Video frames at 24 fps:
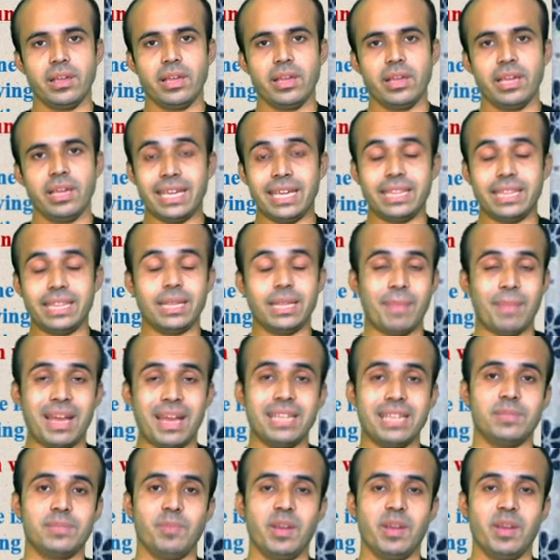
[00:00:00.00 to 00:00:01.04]
in the
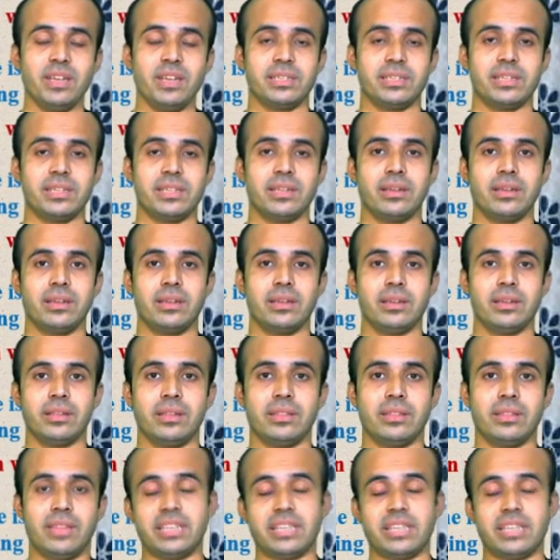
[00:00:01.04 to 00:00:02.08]
management
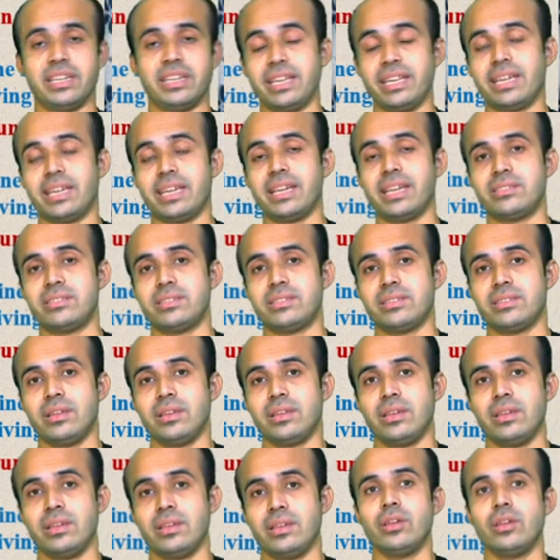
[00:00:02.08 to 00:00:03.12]
that indicates
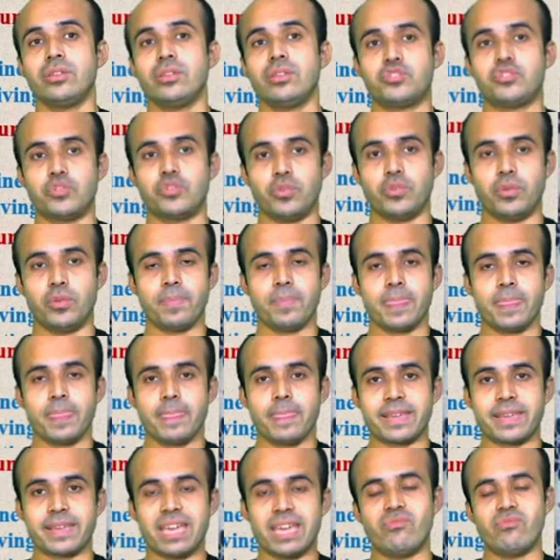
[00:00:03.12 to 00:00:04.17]
to
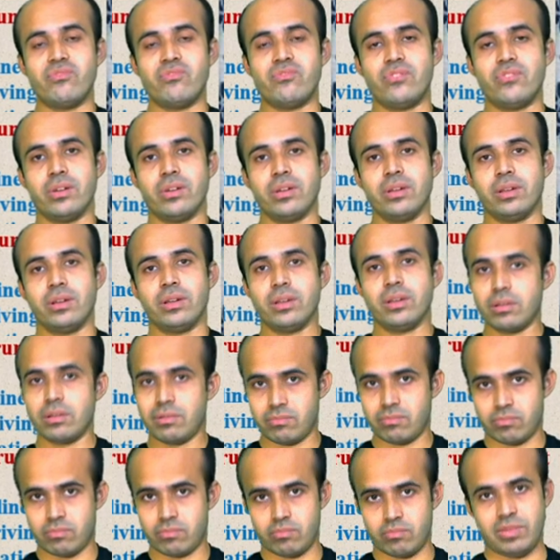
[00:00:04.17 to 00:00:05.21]
give
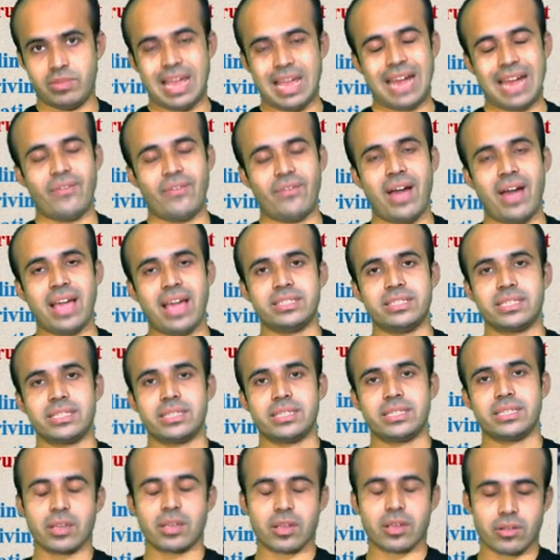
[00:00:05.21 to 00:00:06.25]
advice,
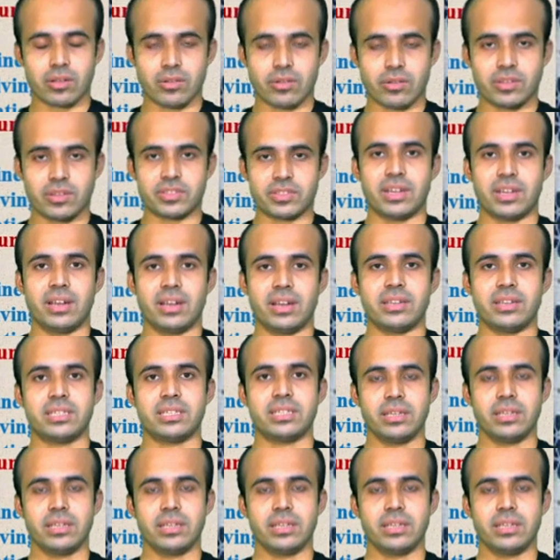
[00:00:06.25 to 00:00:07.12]
consult,